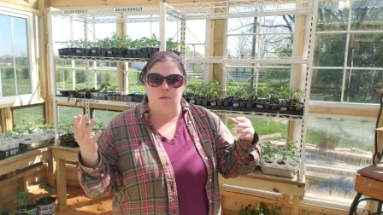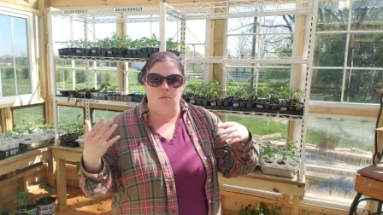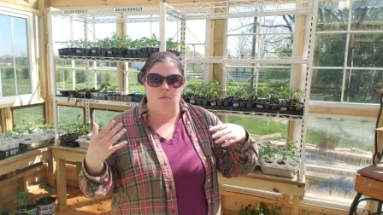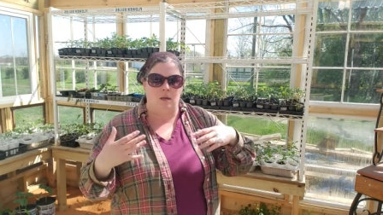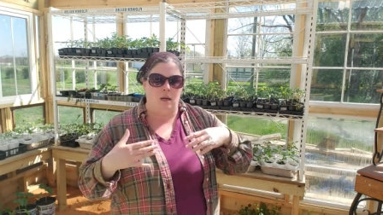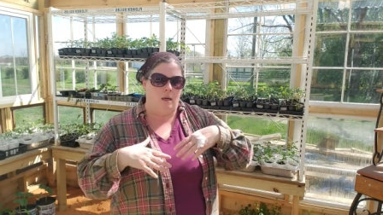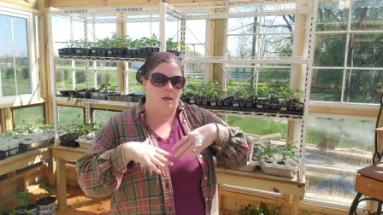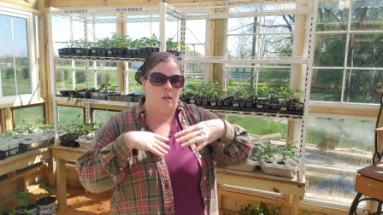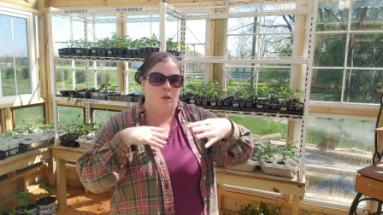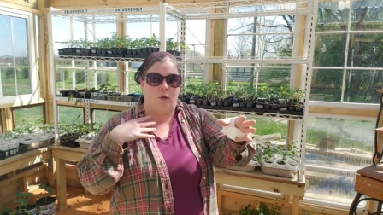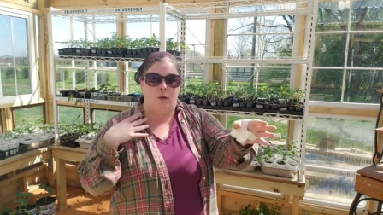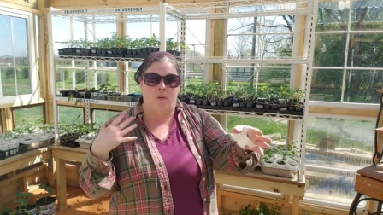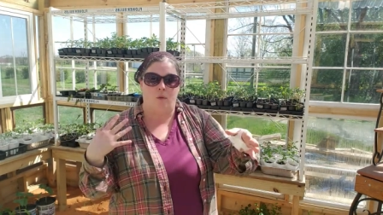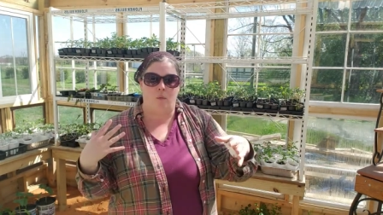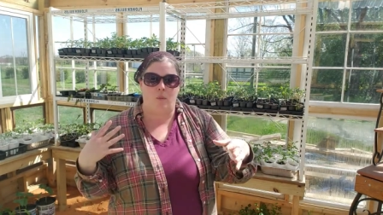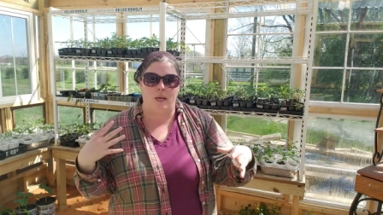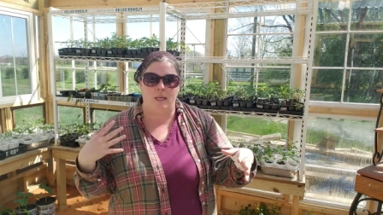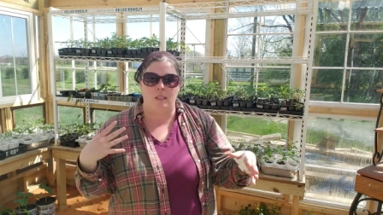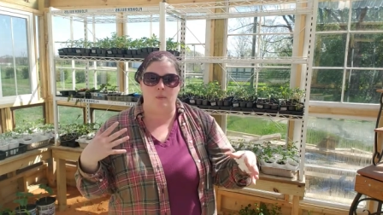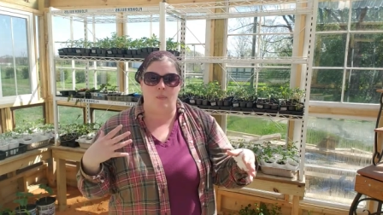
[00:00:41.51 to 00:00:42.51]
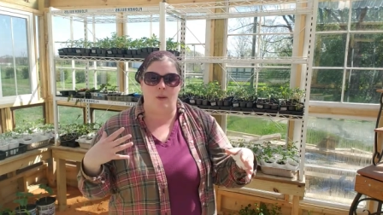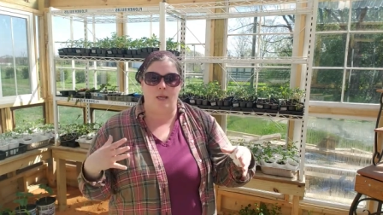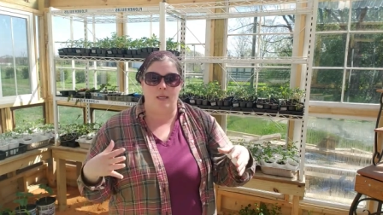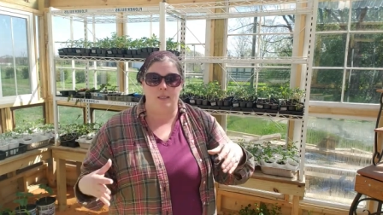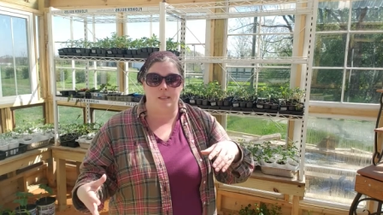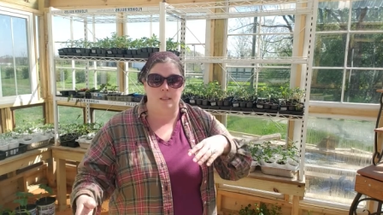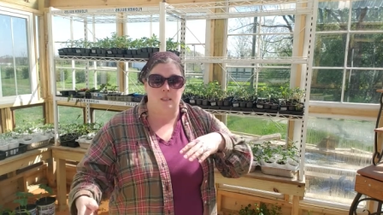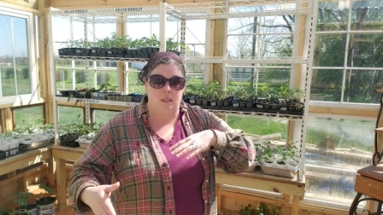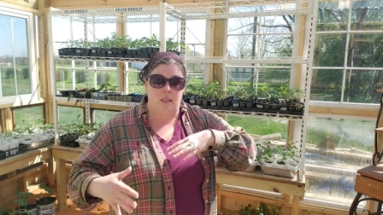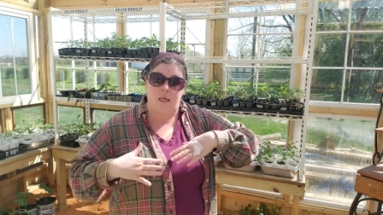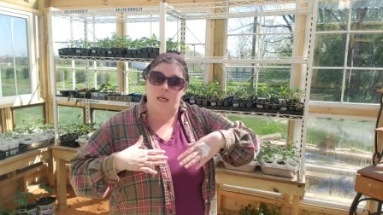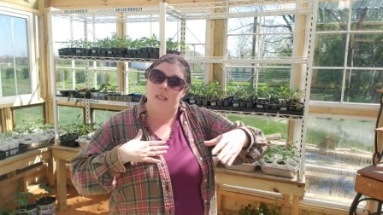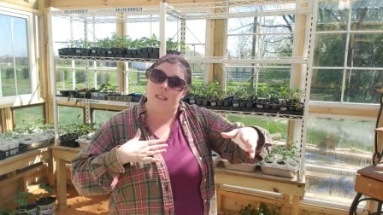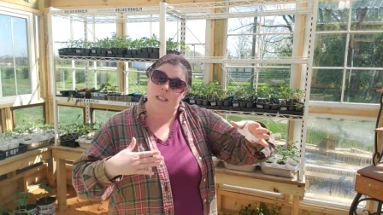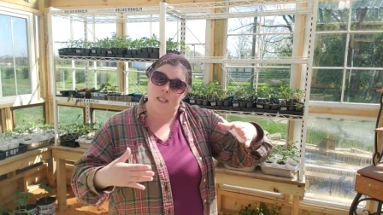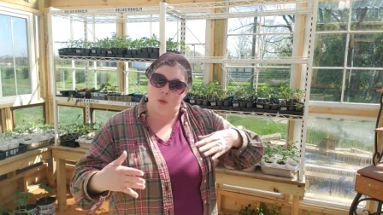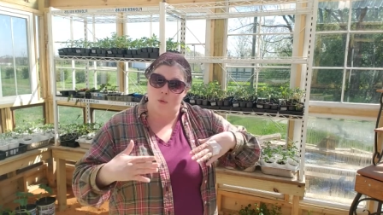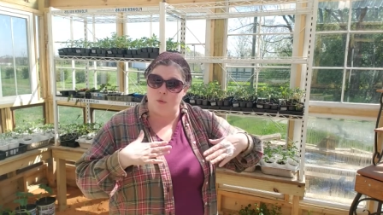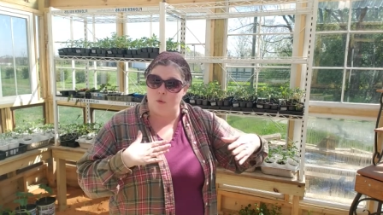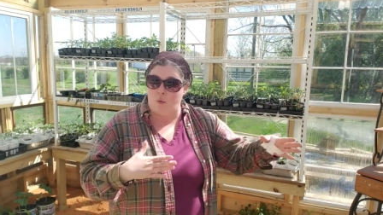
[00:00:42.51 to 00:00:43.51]
not including the raised beds, that I
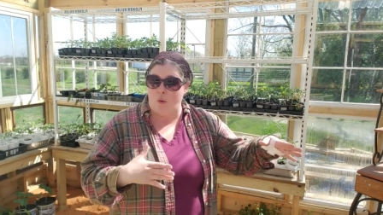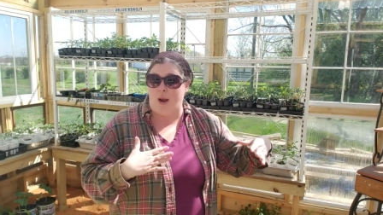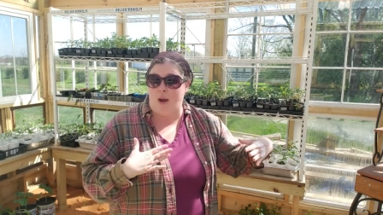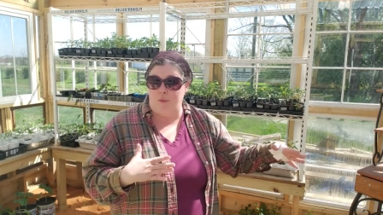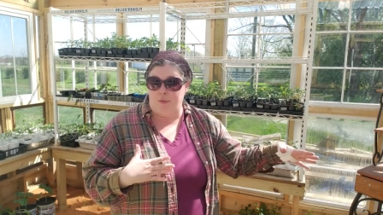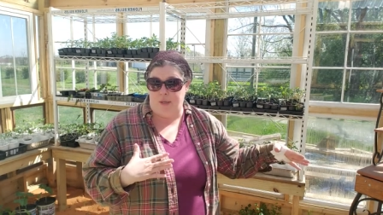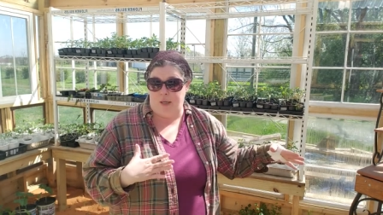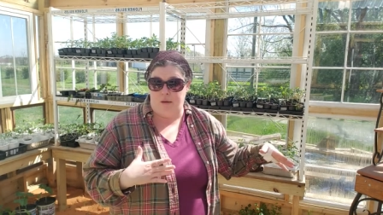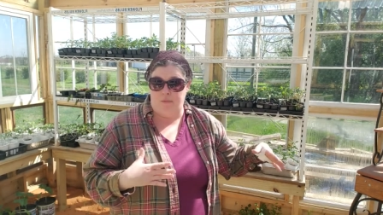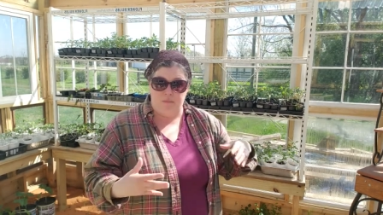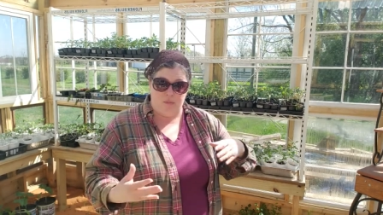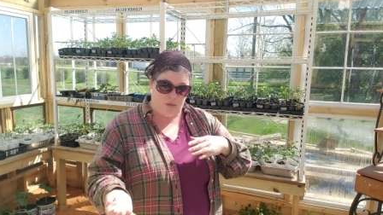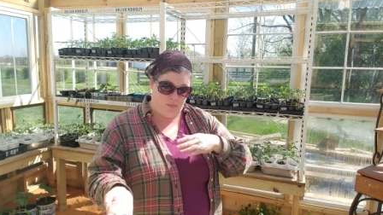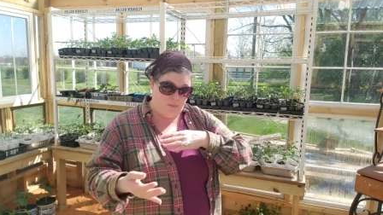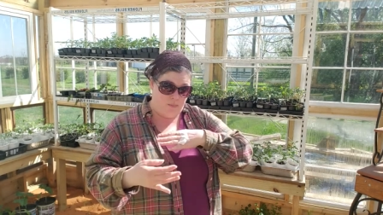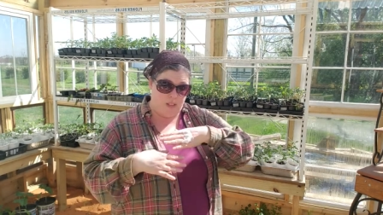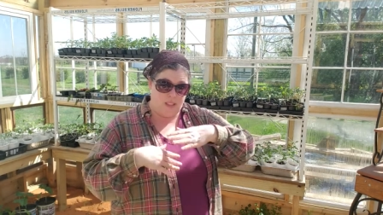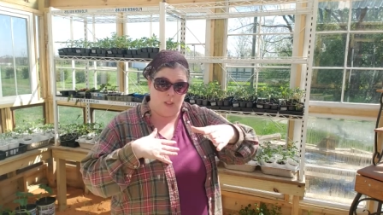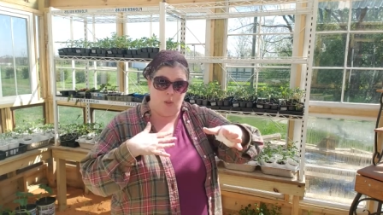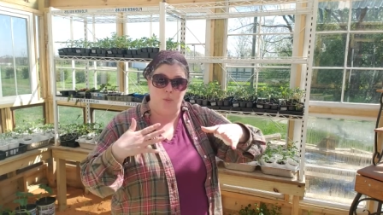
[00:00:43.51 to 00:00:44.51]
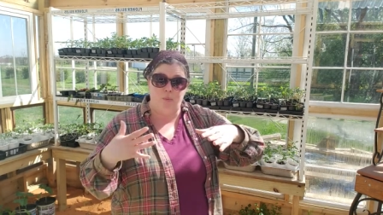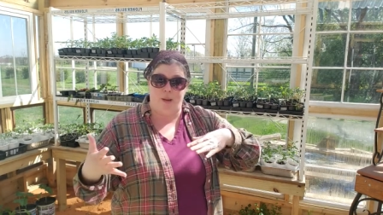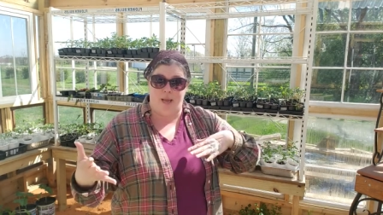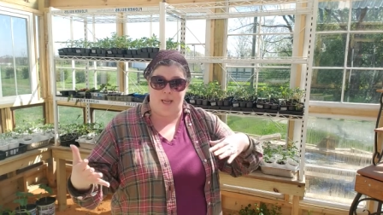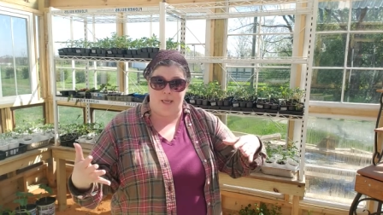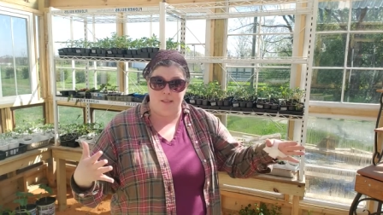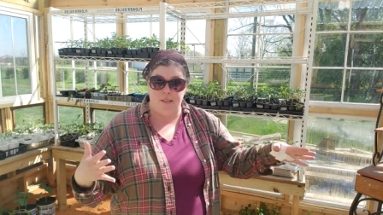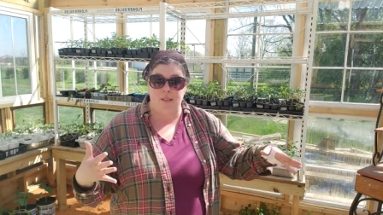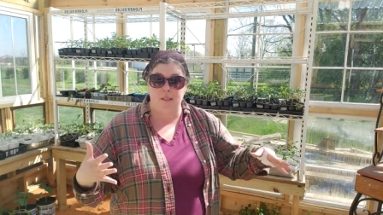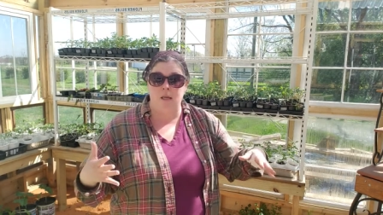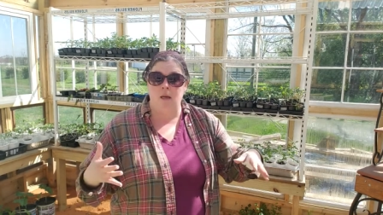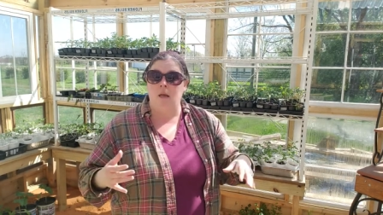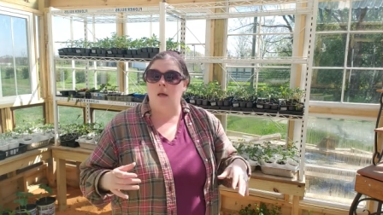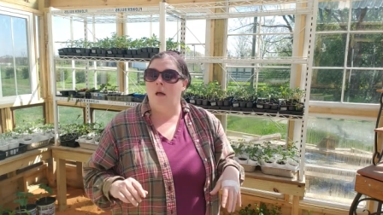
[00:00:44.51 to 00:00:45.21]
till the ground in, tilled beds.